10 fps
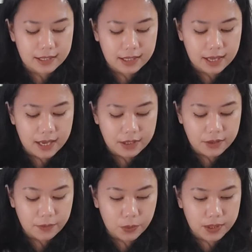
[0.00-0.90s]
Let's see the
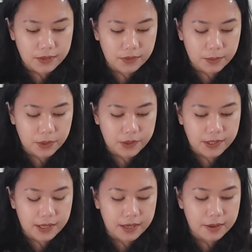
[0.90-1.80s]
Ace of Wands from your
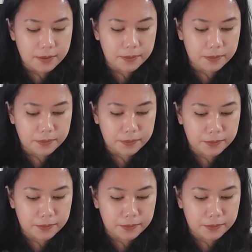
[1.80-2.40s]
side.